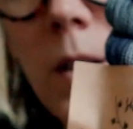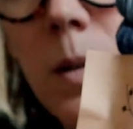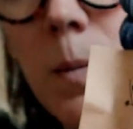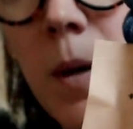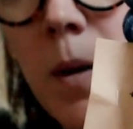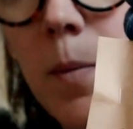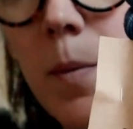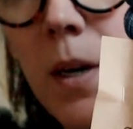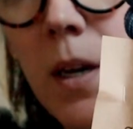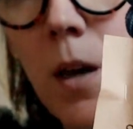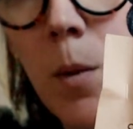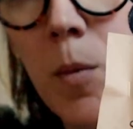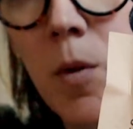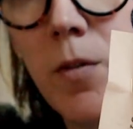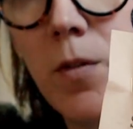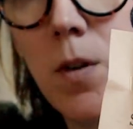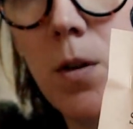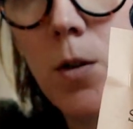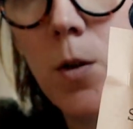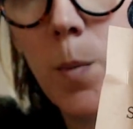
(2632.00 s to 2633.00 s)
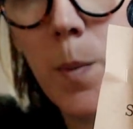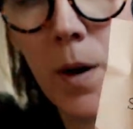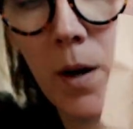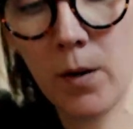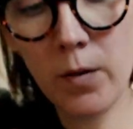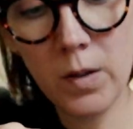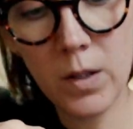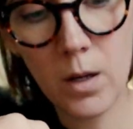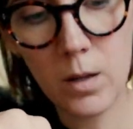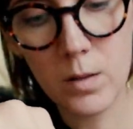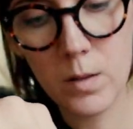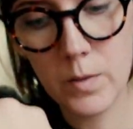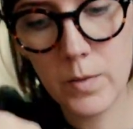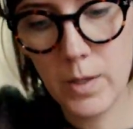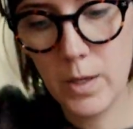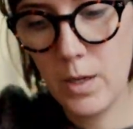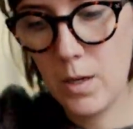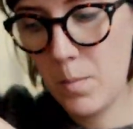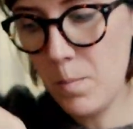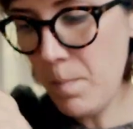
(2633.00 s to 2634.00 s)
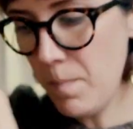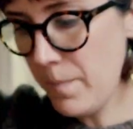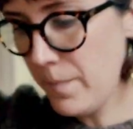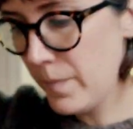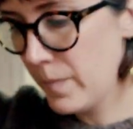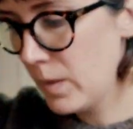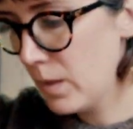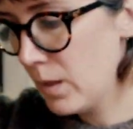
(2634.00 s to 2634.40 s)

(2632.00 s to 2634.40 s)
this might become a future pair of socks for him.